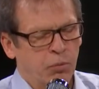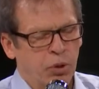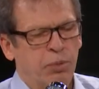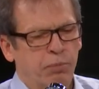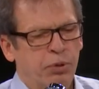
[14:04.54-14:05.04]

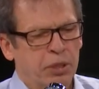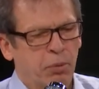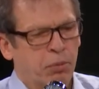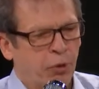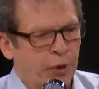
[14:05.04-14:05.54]

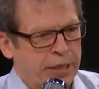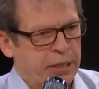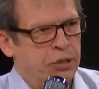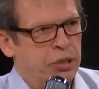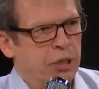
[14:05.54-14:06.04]
completable
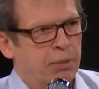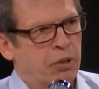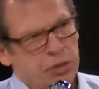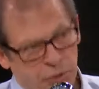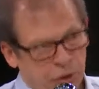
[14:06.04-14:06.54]
plays
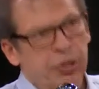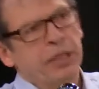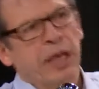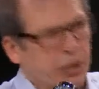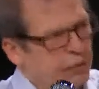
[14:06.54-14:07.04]
because they were
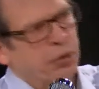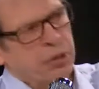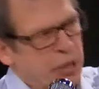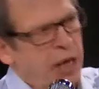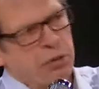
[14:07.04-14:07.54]
looking downfield
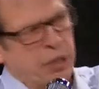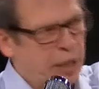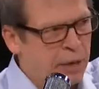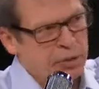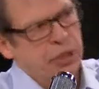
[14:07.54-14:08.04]
against Iowa
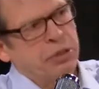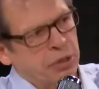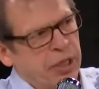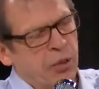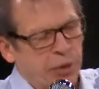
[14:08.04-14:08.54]
State. Iowa State
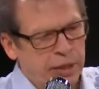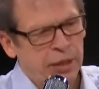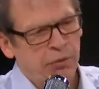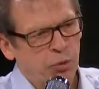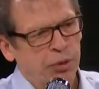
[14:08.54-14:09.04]
took that away.
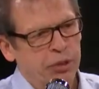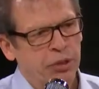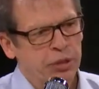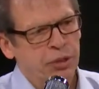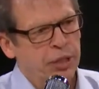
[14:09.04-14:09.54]
They never really
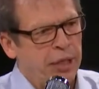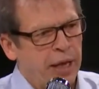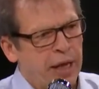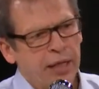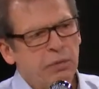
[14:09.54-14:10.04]
adjusted.
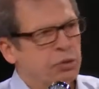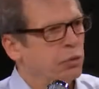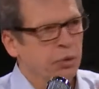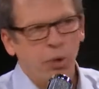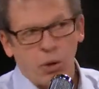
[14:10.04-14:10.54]
And he was
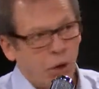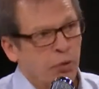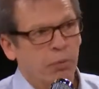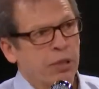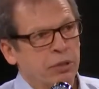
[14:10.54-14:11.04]
throwing the ball all
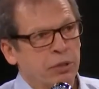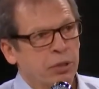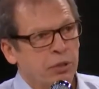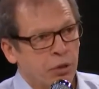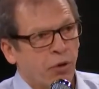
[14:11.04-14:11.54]
over the place,
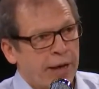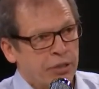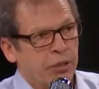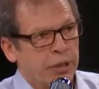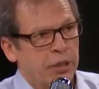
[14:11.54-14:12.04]

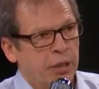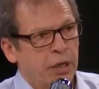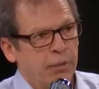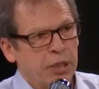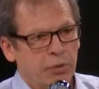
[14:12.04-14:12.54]
last night.
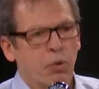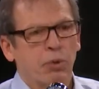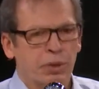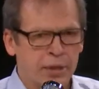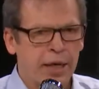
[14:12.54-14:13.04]
I mean, he was
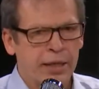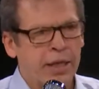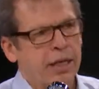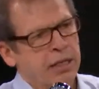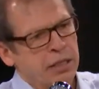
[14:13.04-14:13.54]
going to the tight
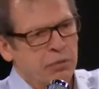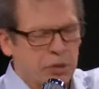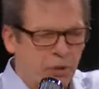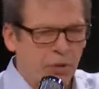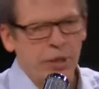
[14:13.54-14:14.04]
ends. He
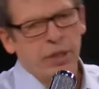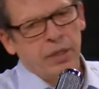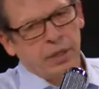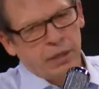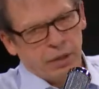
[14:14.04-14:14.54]
was going,
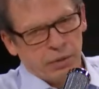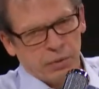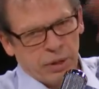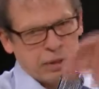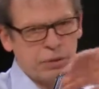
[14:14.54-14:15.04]

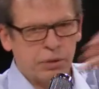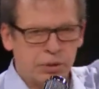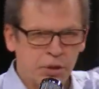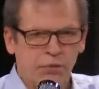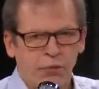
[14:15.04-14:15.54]
to
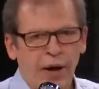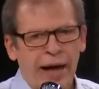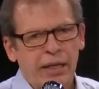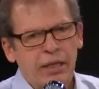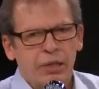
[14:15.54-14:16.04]
the
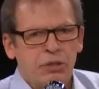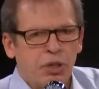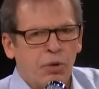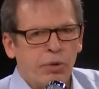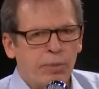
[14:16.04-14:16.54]
flat.
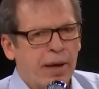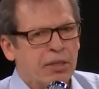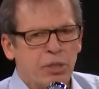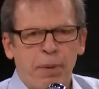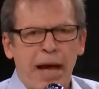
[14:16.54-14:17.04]
So he
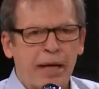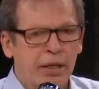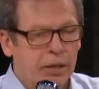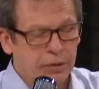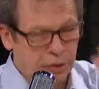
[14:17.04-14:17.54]
bounced
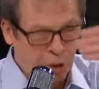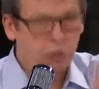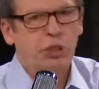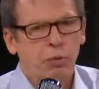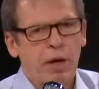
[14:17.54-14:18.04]
back.
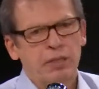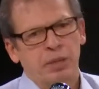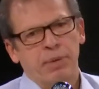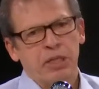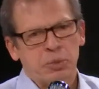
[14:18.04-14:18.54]
Coaching-wise,
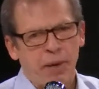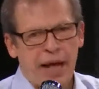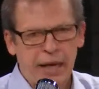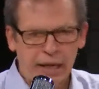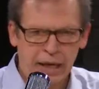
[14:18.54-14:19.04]
they bounced
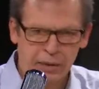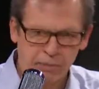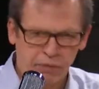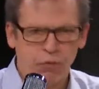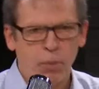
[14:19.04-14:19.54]
back.
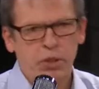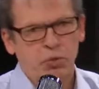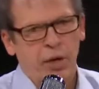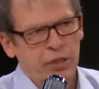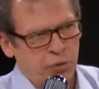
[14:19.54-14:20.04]
And
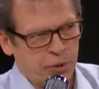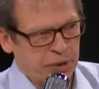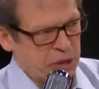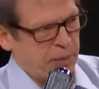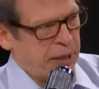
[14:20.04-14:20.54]
performance-wise, Greer
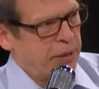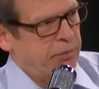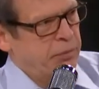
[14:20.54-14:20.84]
bounced back.